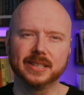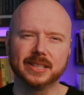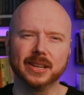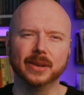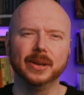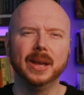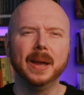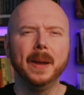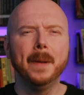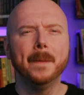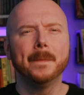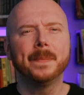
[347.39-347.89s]
So
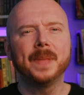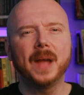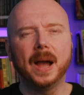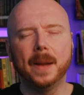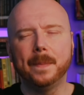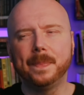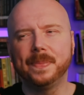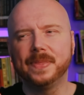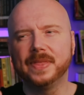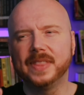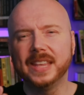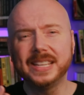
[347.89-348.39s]

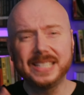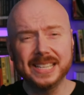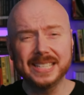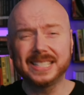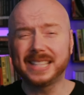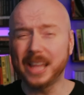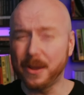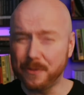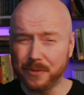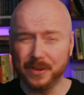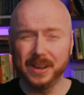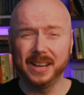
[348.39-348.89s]
um, this is
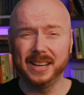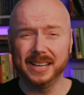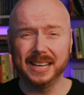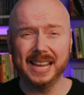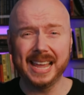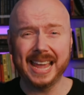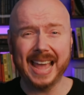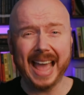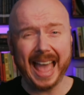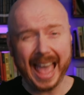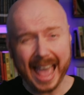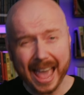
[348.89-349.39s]

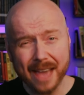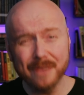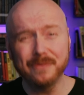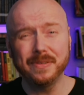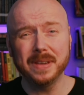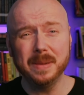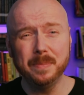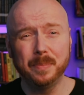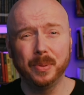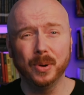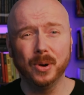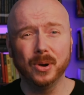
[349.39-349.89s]
definitely a
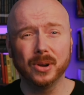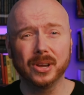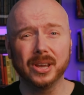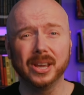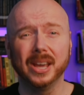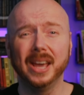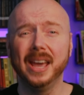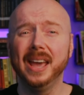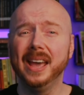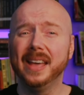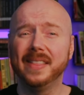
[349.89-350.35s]
heavy book.